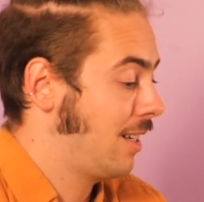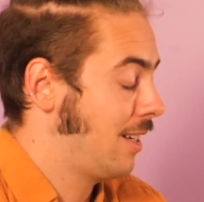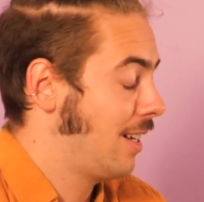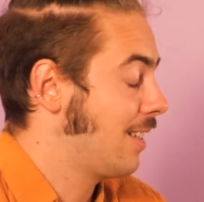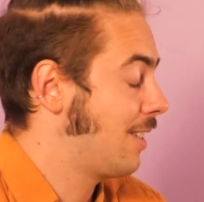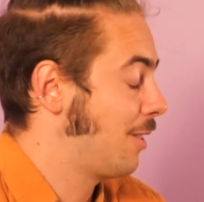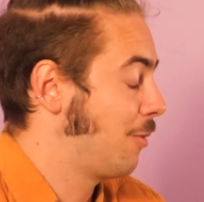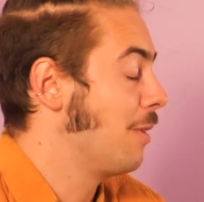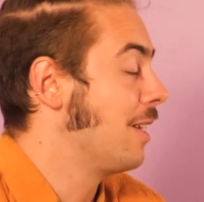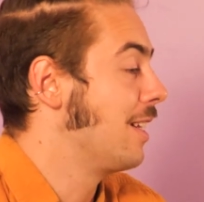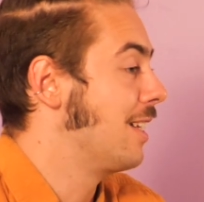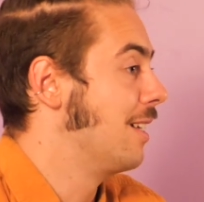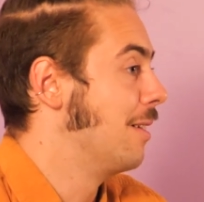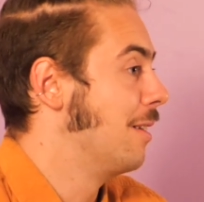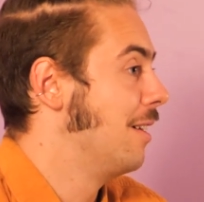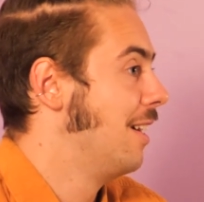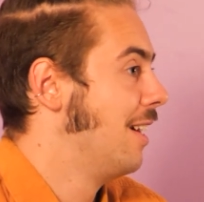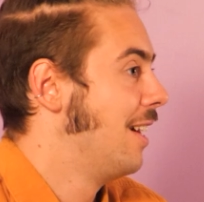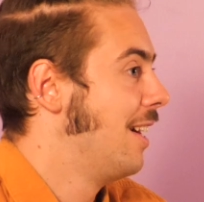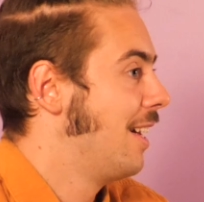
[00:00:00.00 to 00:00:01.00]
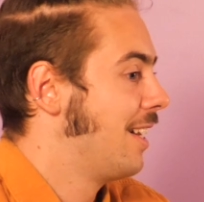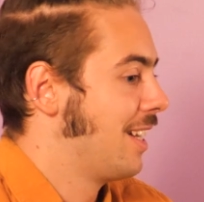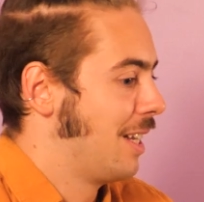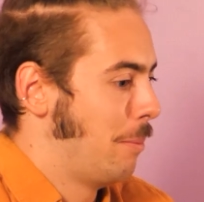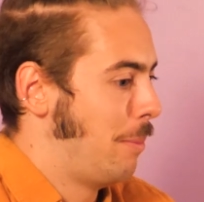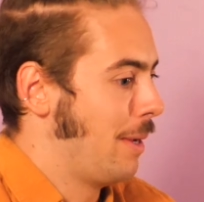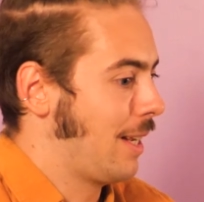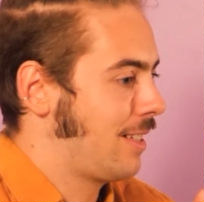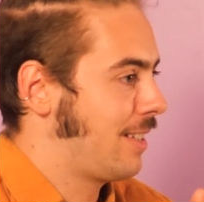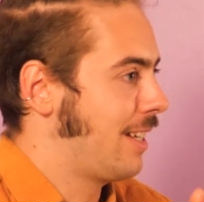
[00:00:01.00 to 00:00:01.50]
And that's really the
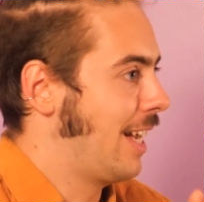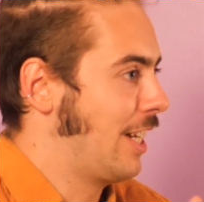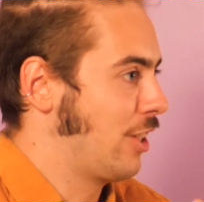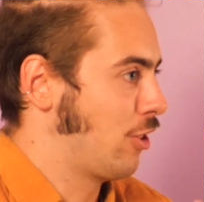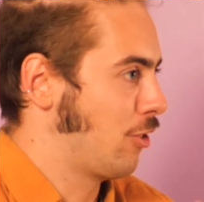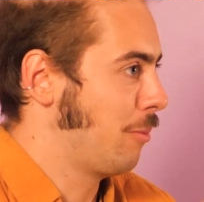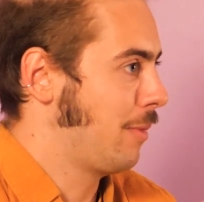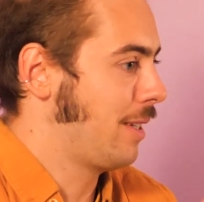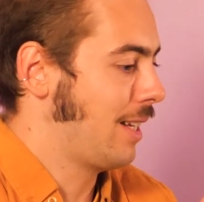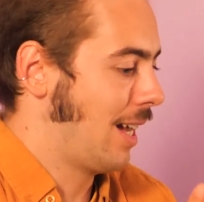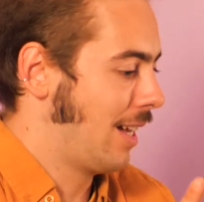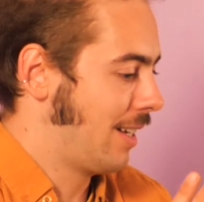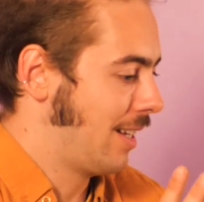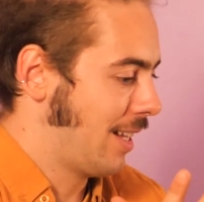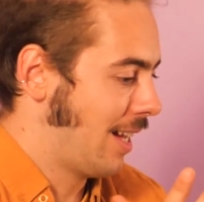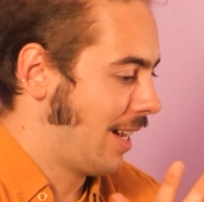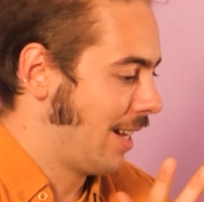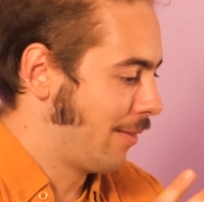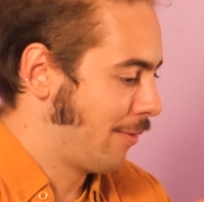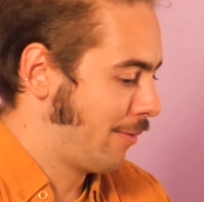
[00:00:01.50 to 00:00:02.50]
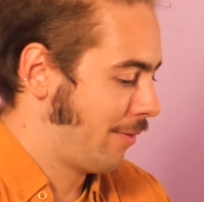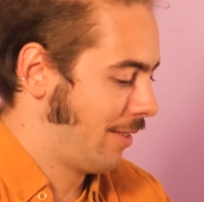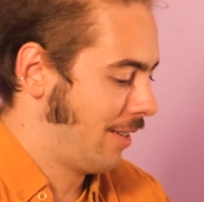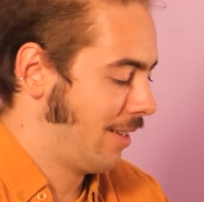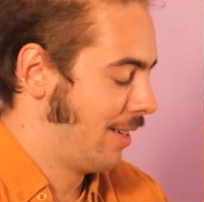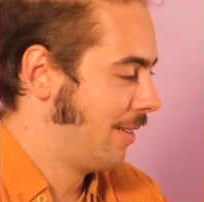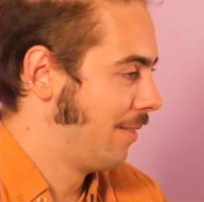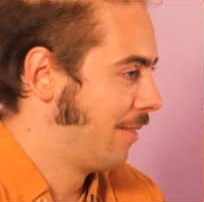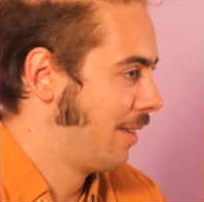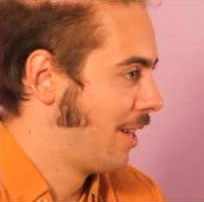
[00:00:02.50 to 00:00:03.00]
big change for me, that
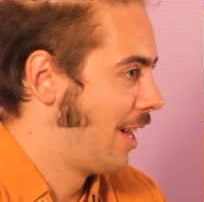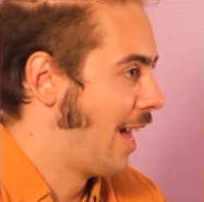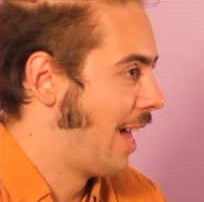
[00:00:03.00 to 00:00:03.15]
I've